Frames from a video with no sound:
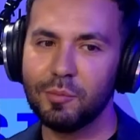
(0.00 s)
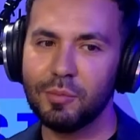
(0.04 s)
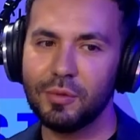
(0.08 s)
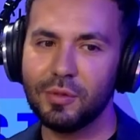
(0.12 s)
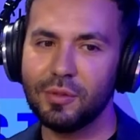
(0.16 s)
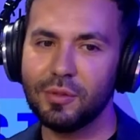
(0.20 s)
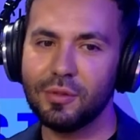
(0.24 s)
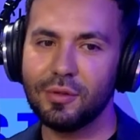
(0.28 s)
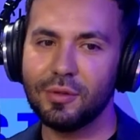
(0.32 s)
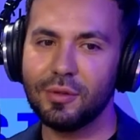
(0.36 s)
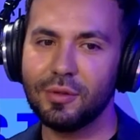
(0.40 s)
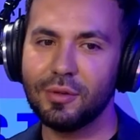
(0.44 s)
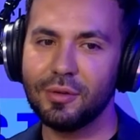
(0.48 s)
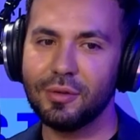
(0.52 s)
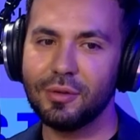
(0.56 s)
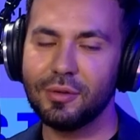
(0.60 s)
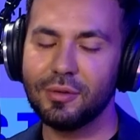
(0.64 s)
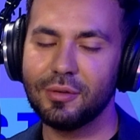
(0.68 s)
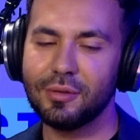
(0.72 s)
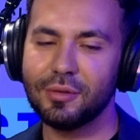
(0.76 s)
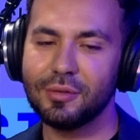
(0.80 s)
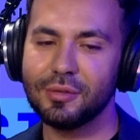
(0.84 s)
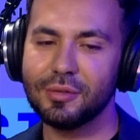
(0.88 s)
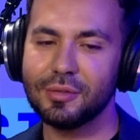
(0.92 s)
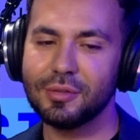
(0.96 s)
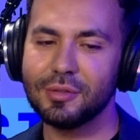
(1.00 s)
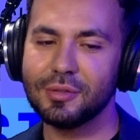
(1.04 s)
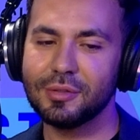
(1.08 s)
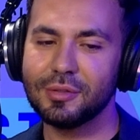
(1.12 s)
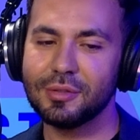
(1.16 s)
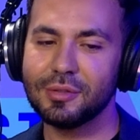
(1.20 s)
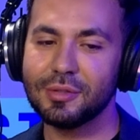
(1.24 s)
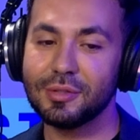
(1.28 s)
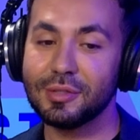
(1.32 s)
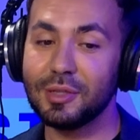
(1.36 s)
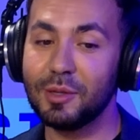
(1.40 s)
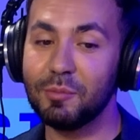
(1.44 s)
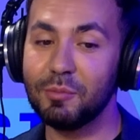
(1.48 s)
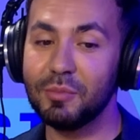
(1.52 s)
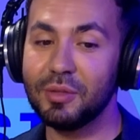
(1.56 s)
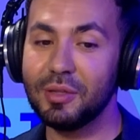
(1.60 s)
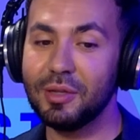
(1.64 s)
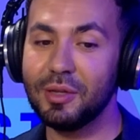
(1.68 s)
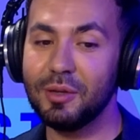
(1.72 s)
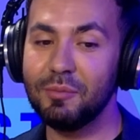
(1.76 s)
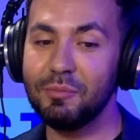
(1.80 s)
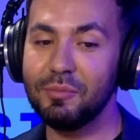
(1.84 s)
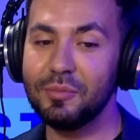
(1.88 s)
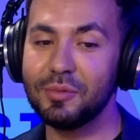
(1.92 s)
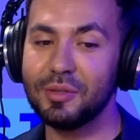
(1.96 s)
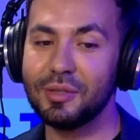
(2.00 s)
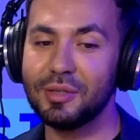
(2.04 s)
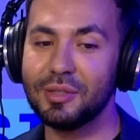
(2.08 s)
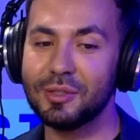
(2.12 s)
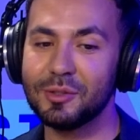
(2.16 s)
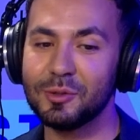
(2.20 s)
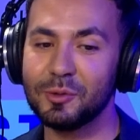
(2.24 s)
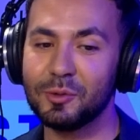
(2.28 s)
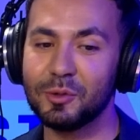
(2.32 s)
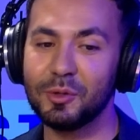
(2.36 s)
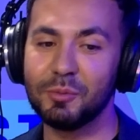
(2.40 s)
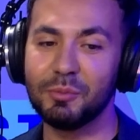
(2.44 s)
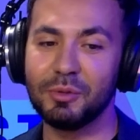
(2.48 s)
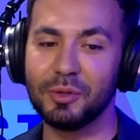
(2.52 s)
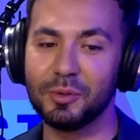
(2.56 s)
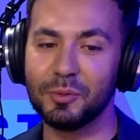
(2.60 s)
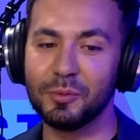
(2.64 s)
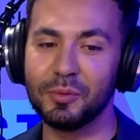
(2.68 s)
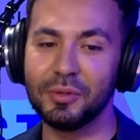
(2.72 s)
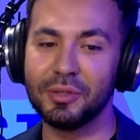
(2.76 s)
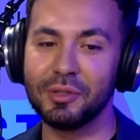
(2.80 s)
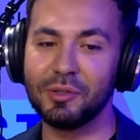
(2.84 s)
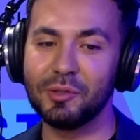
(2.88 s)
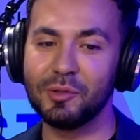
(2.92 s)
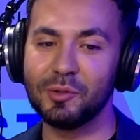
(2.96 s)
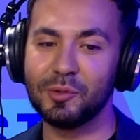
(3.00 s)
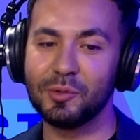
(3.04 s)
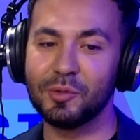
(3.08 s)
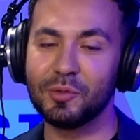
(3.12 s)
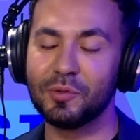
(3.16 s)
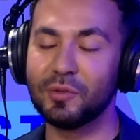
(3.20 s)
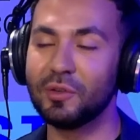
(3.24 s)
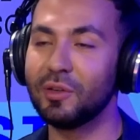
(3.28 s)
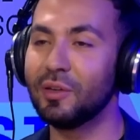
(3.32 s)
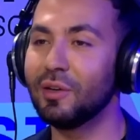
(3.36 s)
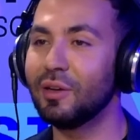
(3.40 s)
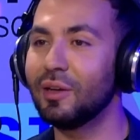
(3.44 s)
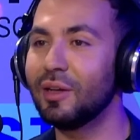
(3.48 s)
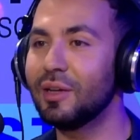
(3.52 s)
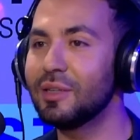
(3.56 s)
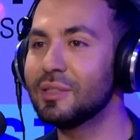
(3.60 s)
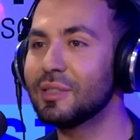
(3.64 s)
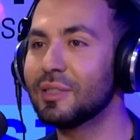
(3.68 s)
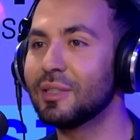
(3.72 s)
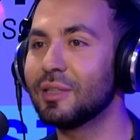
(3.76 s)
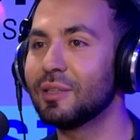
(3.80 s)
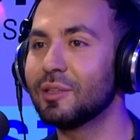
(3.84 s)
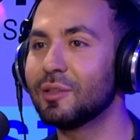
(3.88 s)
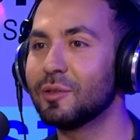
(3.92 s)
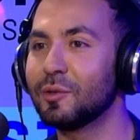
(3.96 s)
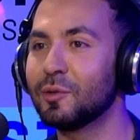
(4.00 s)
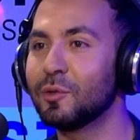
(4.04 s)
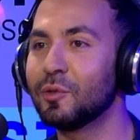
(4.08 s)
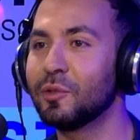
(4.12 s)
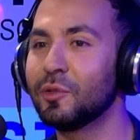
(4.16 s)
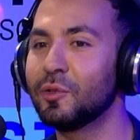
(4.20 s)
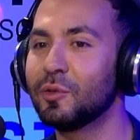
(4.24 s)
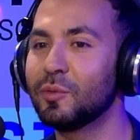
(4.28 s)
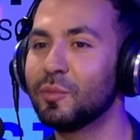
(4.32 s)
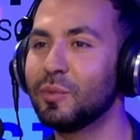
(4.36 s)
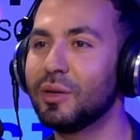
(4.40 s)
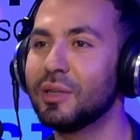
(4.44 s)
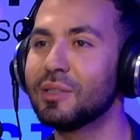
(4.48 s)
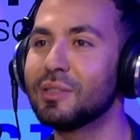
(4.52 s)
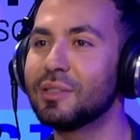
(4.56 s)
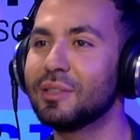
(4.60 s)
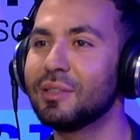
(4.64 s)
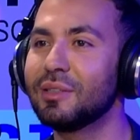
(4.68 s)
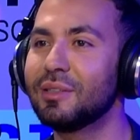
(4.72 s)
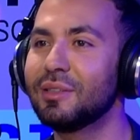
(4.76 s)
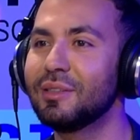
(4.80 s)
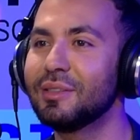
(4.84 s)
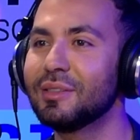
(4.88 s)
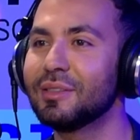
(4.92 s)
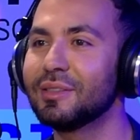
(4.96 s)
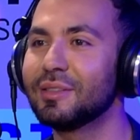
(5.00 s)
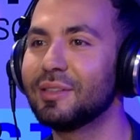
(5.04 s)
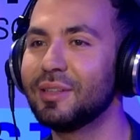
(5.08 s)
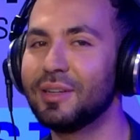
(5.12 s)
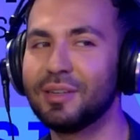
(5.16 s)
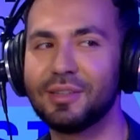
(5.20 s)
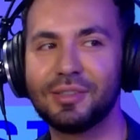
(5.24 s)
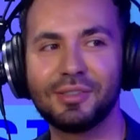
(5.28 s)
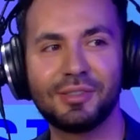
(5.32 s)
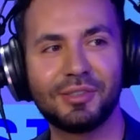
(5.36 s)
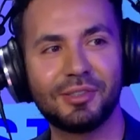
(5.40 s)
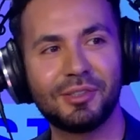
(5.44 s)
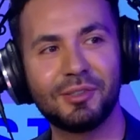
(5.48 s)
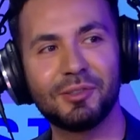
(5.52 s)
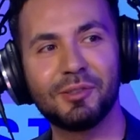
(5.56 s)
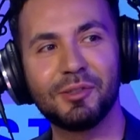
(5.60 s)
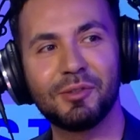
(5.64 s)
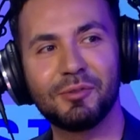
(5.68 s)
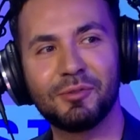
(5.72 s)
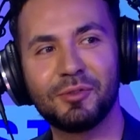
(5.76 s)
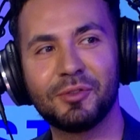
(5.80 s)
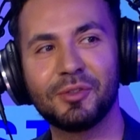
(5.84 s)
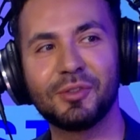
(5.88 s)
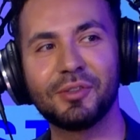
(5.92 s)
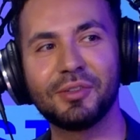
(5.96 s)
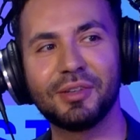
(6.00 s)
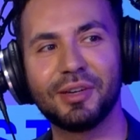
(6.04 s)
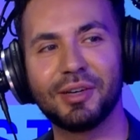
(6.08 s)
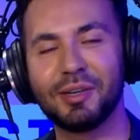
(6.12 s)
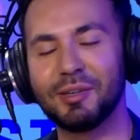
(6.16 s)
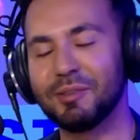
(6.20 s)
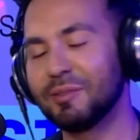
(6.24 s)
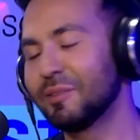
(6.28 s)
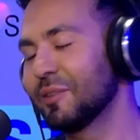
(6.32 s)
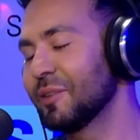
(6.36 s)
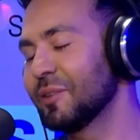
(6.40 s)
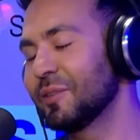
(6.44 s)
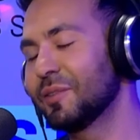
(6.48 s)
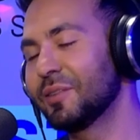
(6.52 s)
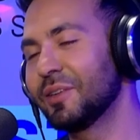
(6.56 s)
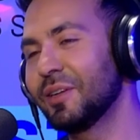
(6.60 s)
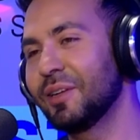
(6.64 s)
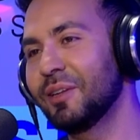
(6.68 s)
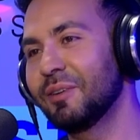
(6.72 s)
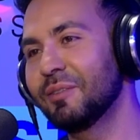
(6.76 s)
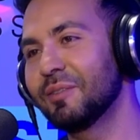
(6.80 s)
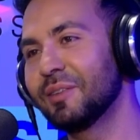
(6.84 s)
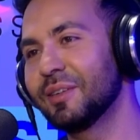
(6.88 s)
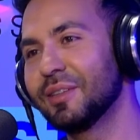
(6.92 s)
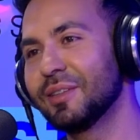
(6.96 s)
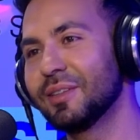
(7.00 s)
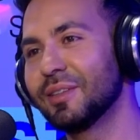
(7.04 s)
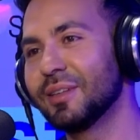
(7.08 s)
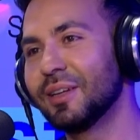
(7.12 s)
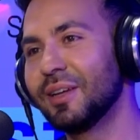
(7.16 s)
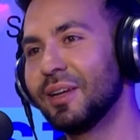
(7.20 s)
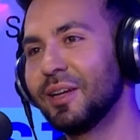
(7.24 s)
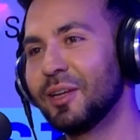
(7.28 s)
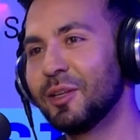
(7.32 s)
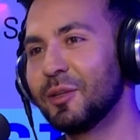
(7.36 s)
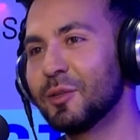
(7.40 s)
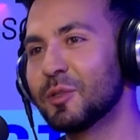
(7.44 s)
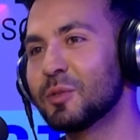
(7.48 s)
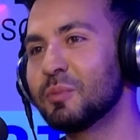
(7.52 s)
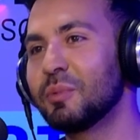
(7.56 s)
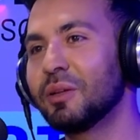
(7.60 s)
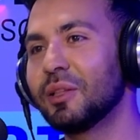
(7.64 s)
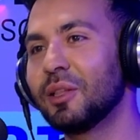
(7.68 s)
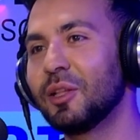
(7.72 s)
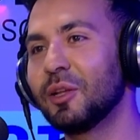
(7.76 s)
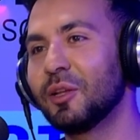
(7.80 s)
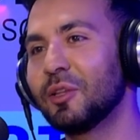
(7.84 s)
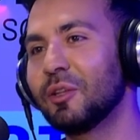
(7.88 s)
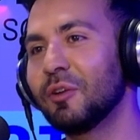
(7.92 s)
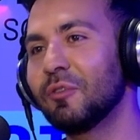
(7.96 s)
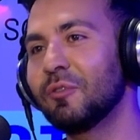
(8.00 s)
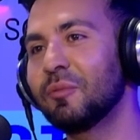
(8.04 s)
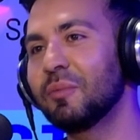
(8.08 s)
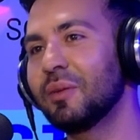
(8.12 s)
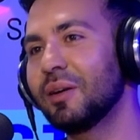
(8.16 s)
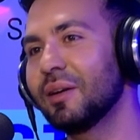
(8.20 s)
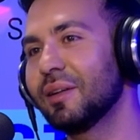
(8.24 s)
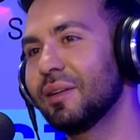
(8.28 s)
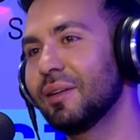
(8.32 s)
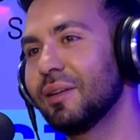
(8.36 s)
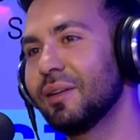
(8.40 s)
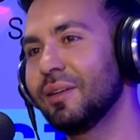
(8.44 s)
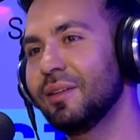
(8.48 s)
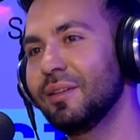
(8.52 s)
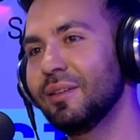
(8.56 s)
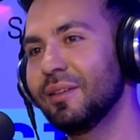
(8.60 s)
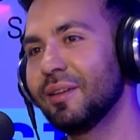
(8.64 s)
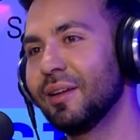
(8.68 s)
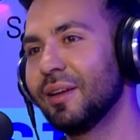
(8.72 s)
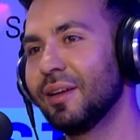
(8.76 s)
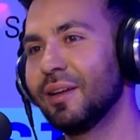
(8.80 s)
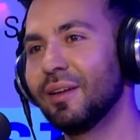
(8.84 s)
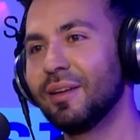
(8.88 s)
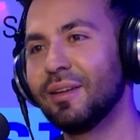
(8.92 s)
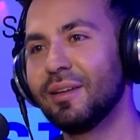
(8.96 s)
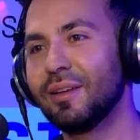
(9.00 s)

but same time, it's horrible when you realize that all your masters, they are zero for now, no relevant. You spend a lot of money.